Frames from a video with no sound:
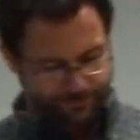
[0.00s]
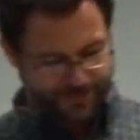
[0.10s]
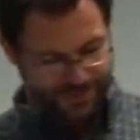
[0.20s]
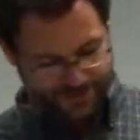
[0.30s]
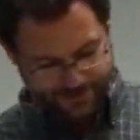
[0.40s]

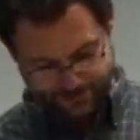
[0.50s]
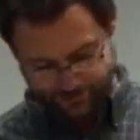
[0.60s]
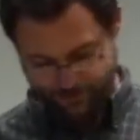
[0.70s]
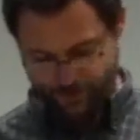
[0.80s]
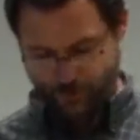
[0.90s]
putting
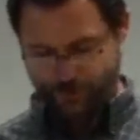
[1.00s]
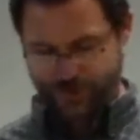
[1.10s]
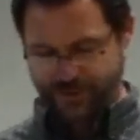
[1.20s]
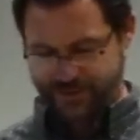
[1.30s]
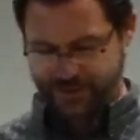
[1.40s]

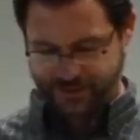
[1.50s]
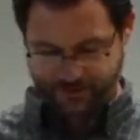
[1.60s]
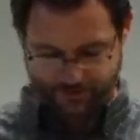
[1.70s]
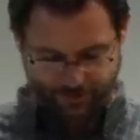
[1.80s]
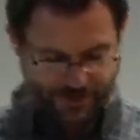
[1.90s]
a
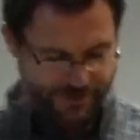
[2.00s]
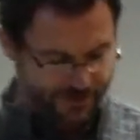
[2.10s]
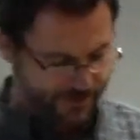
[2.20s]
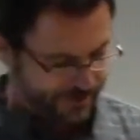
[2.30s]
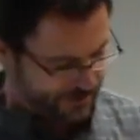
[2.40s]
system in place?